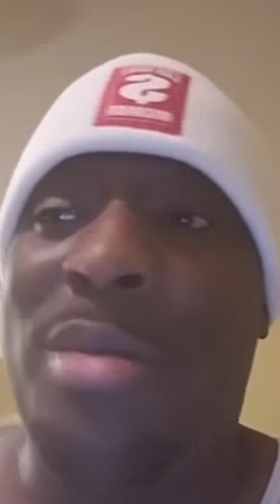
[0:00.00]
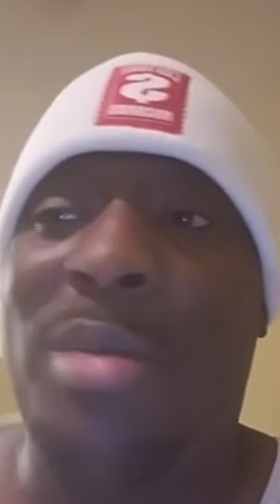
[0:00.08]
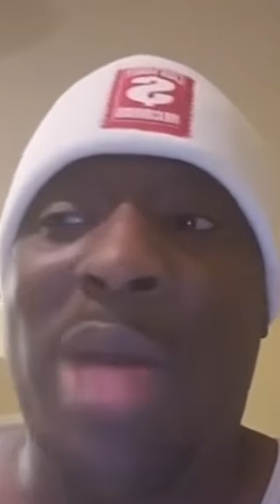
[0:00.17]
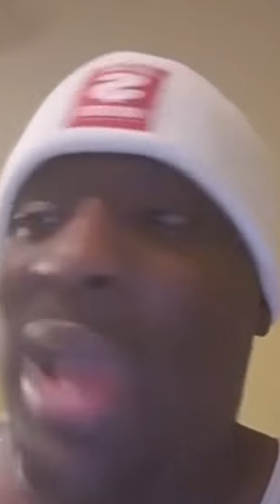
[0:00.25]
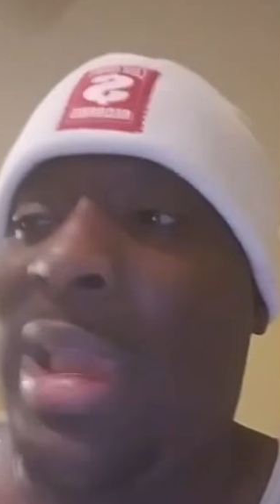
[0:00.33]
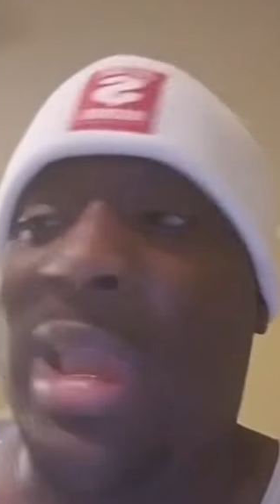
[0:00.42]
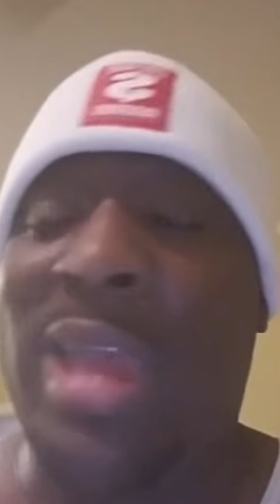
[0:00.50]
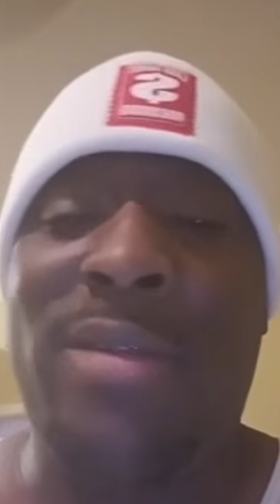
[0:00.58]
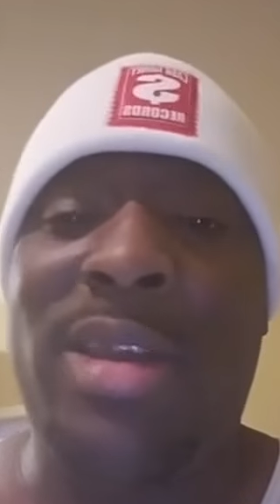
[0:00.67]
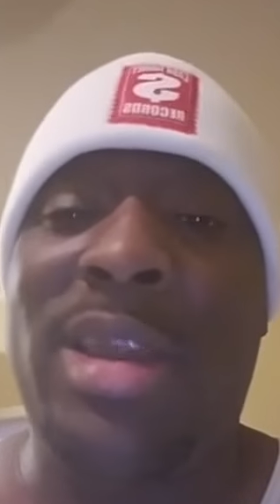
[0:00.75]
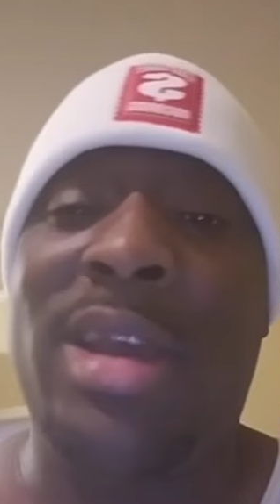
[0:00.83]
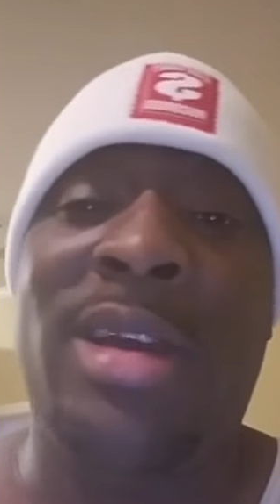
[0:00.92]
Well, I gave
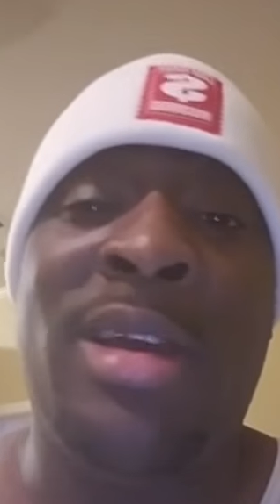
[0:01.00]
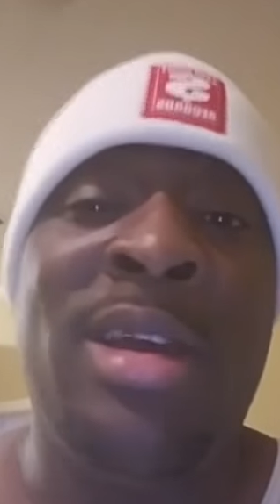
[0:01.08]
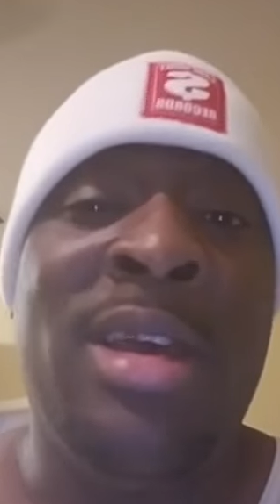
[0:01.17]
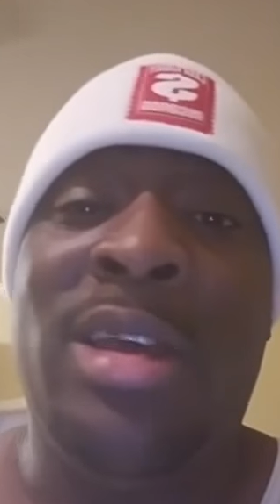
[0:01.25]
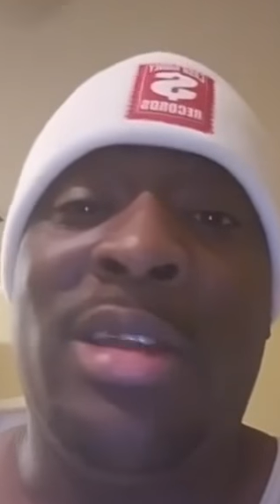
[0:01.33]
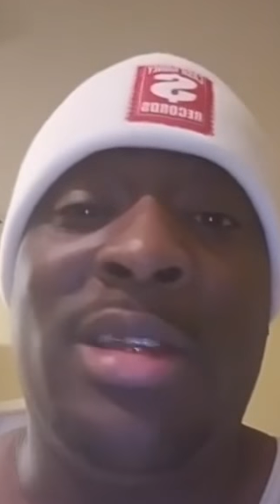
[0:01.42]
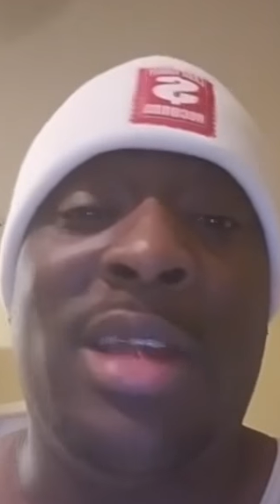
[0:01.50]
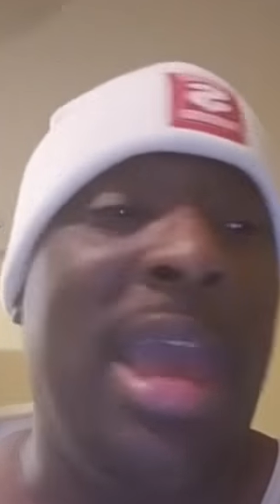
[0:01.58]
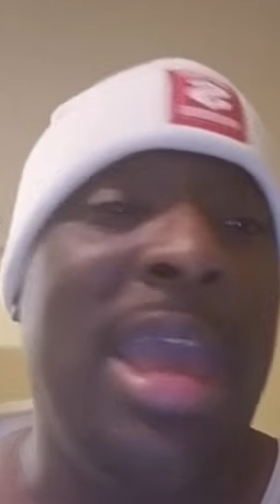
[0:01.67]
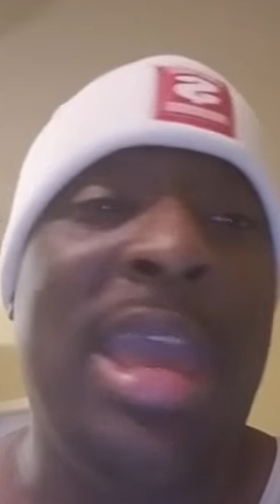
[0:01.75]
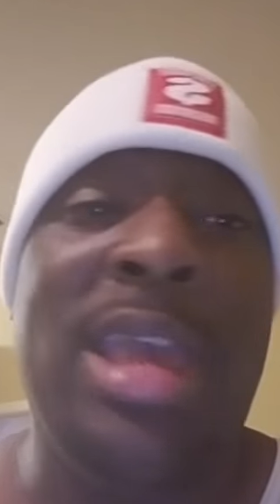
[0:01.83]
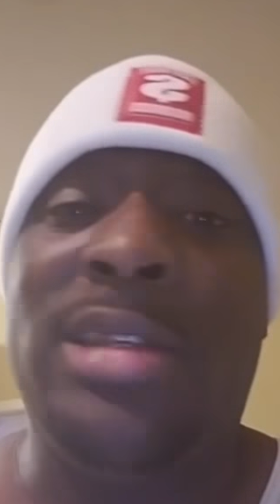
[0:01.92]
a nigga the
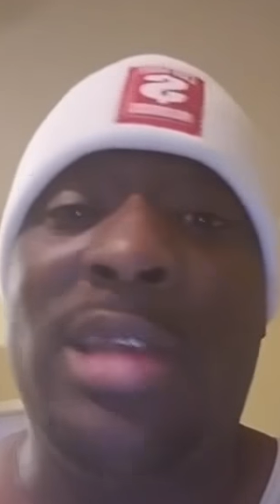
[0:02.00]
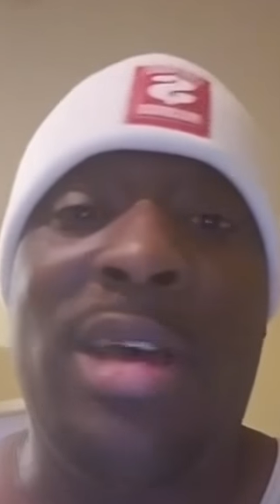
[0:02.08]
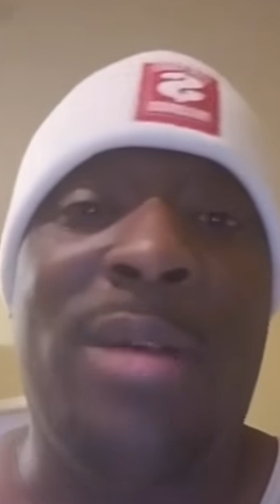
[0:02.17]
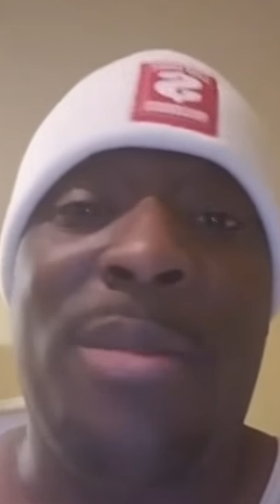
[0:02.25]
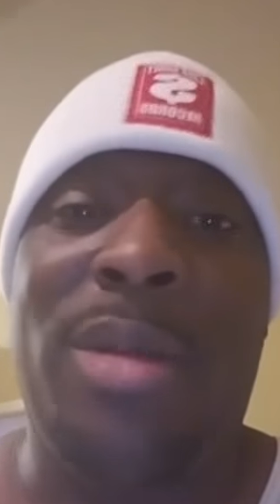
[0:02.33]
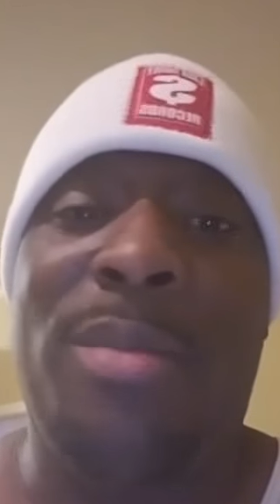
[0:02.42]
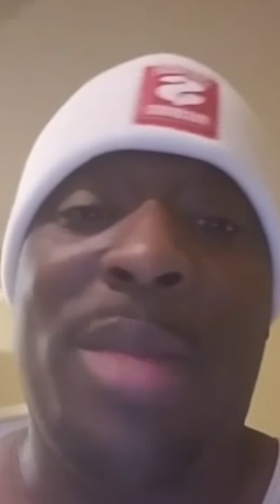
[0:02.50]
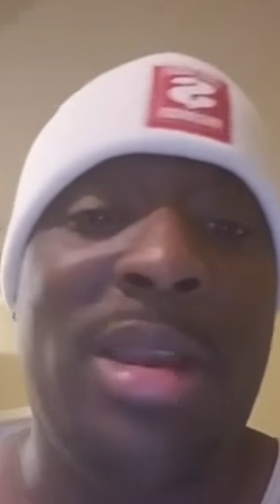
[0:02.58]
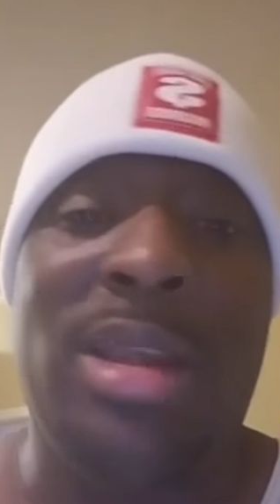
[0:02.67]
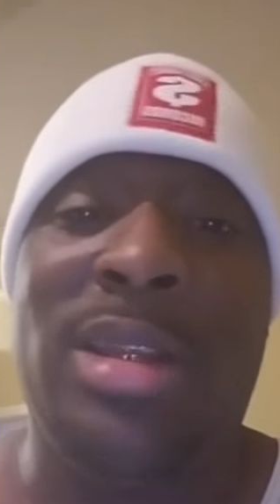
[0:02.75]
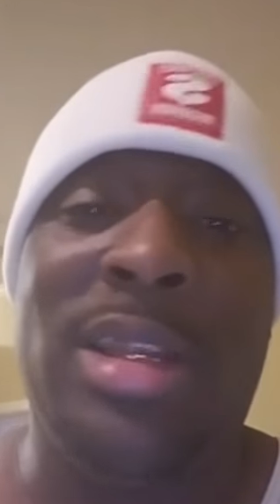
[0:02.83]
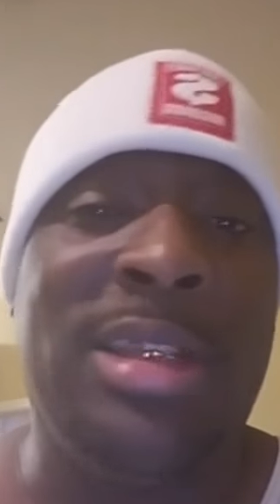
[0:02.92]
heads up.
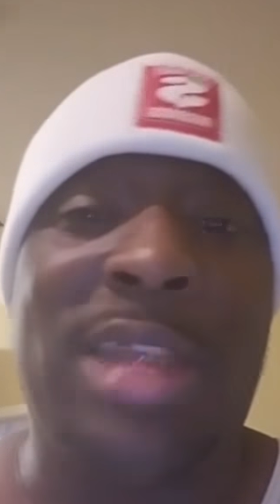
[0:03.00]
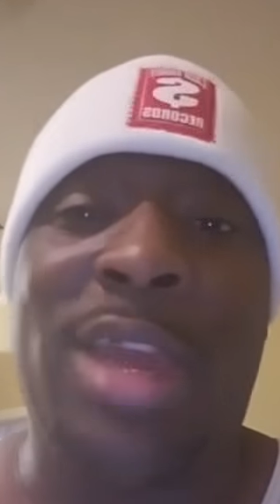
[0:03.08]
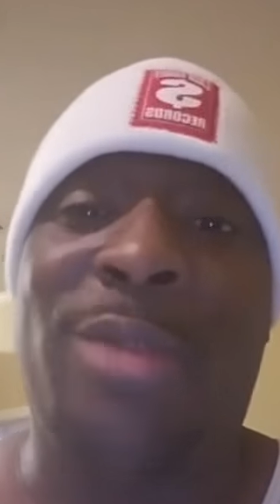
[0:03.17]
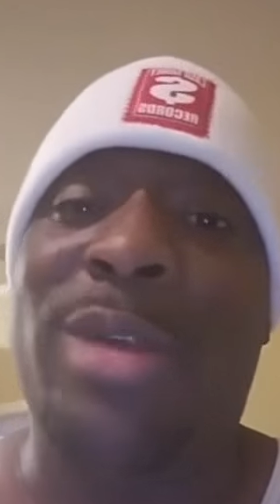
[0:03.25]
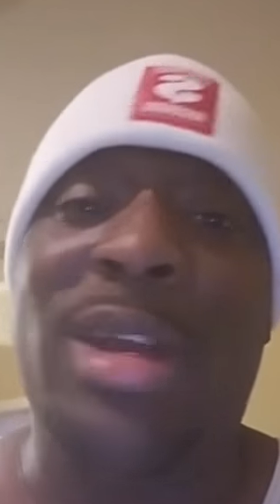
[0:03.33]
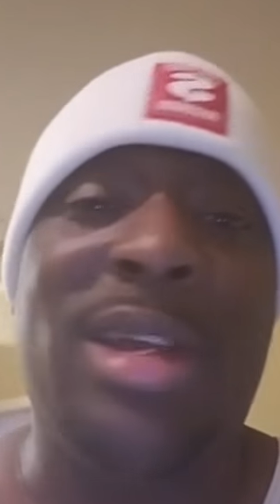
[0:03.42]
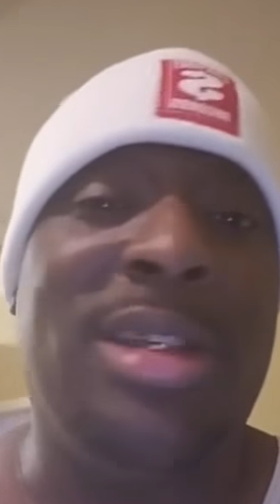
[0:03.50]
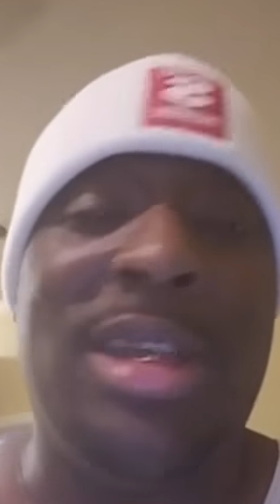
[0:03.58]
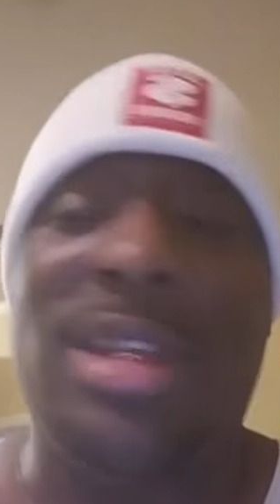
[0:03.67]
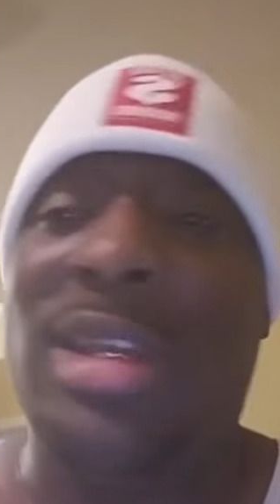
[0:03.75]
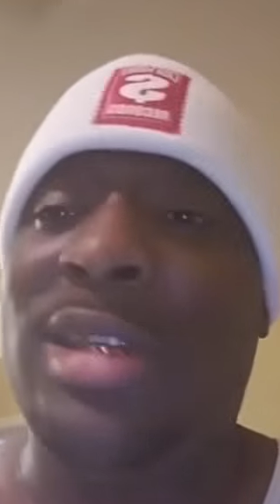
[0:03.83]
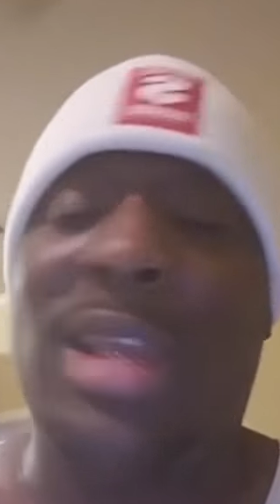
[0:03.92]
Man, look, this that real
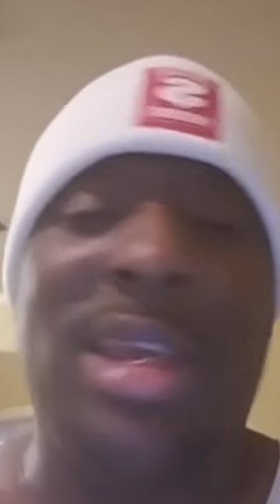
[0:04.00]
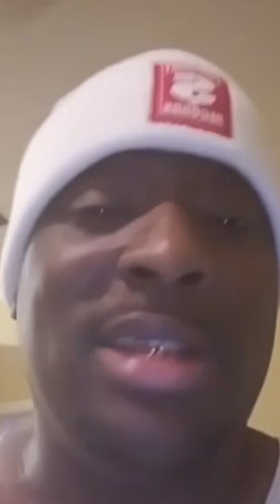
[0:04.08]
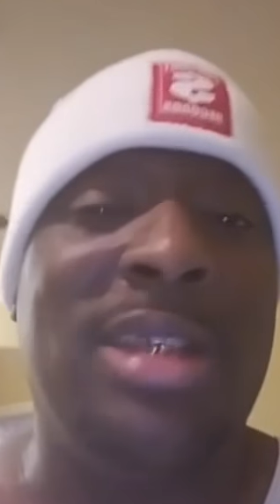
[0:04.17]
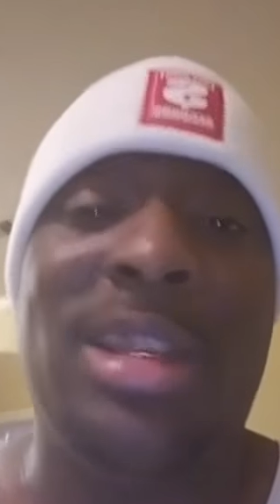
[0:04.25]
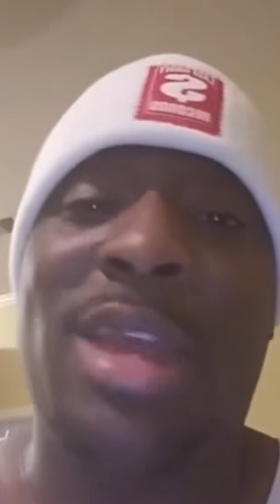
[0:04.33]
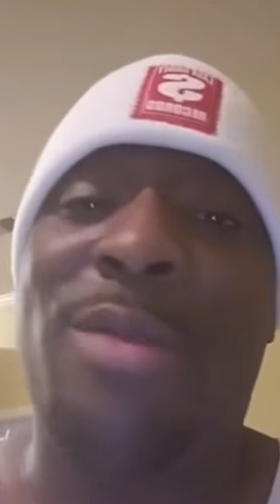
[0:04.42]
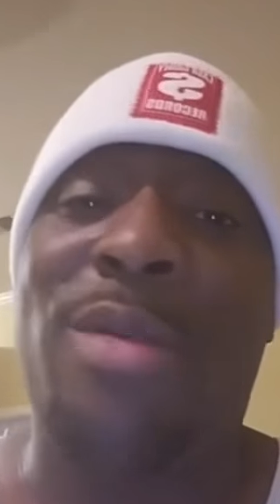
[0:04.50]
shit. This that shit that